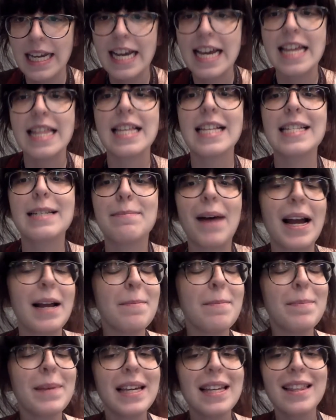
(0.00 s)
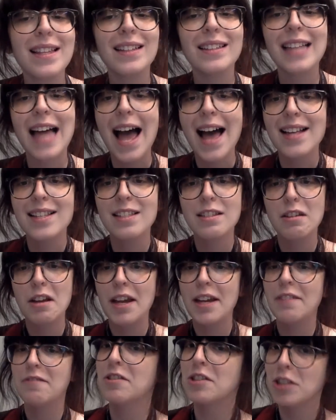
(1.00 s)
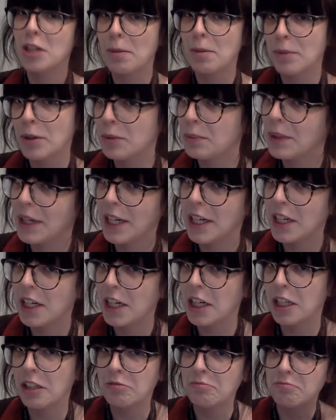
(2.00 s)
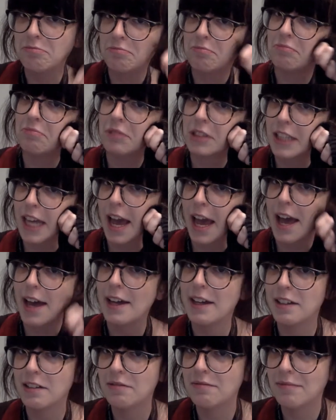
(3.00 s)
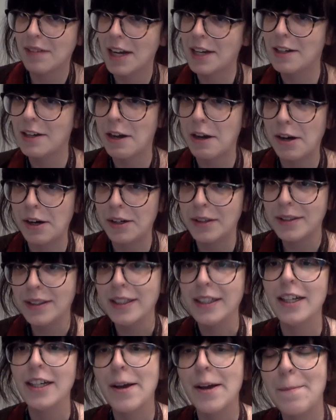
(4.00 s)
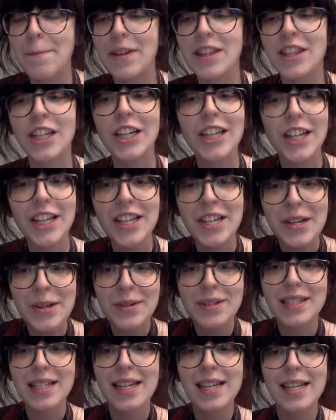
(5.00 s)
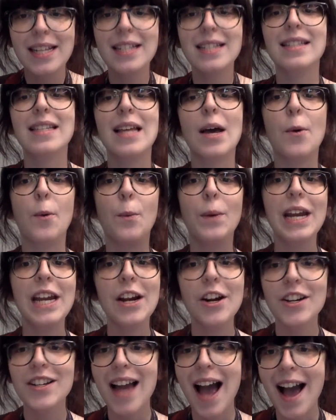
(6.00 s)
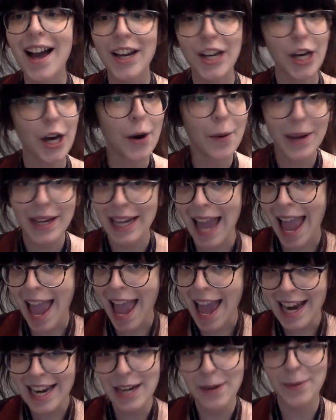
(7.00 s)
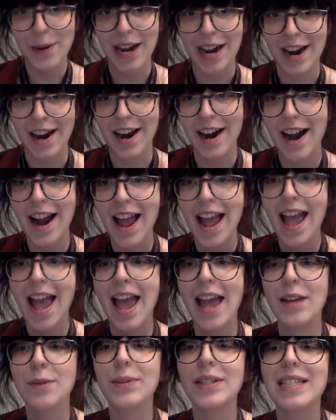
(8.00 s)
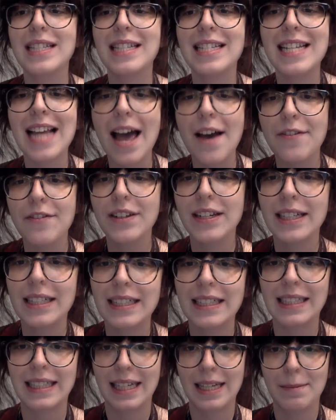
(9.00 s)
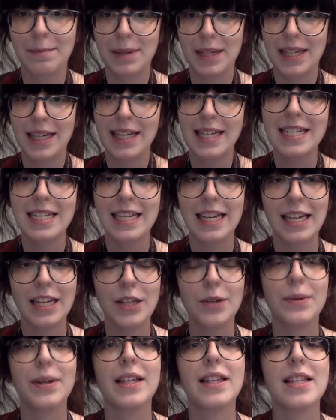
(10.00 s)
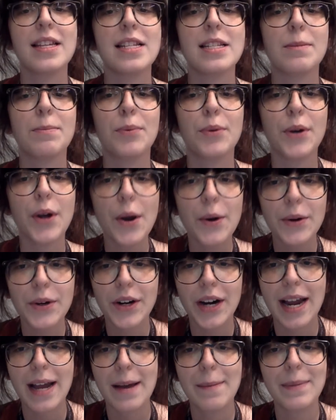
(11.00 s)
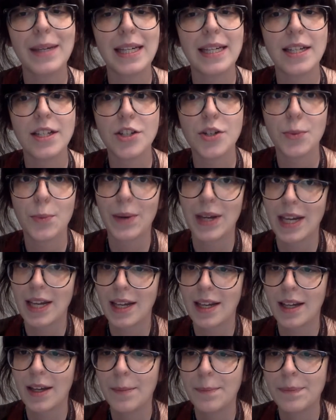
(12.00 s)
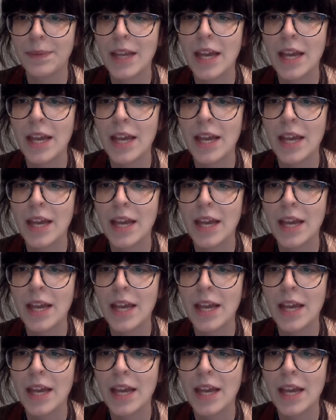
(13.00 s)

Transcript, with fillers: This might be the last day of summer reading. Sad, I know. But the good news is that we are not going anywhere, and we'll definitely be continuing this program each week.